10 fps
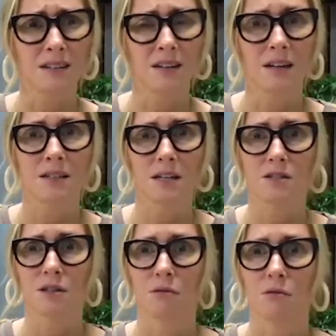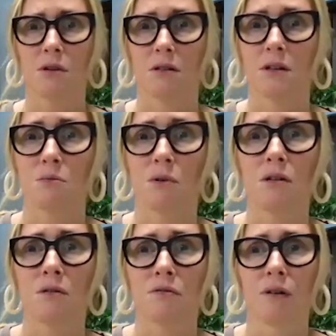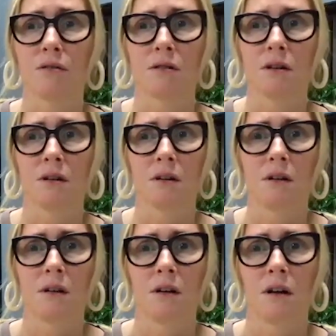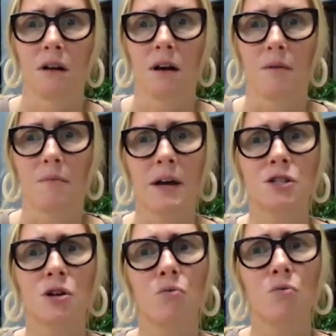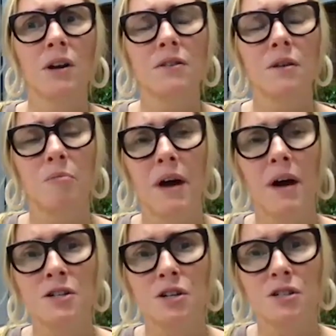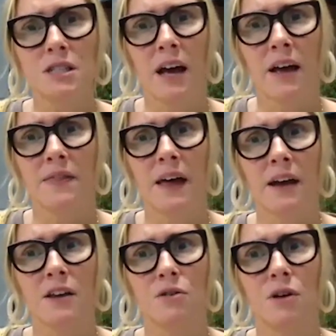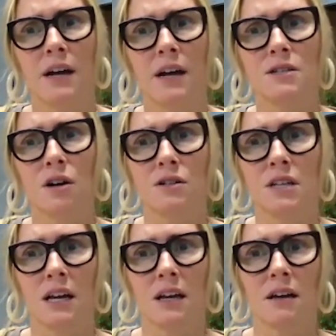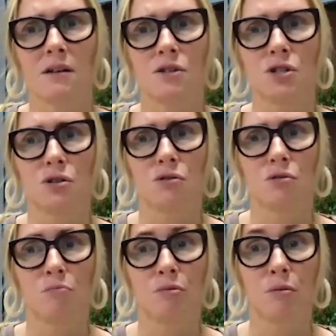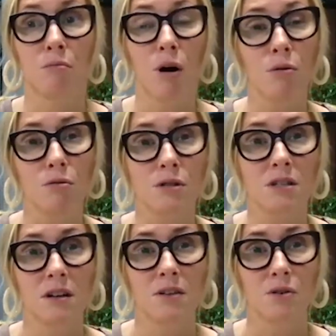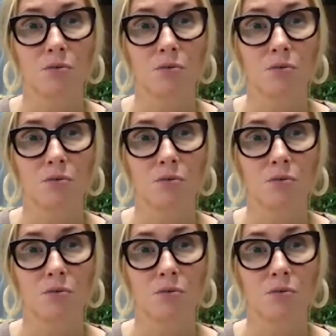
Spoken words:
That's actually that's wonderful. And so what are the measures then that you guys are taking to promote the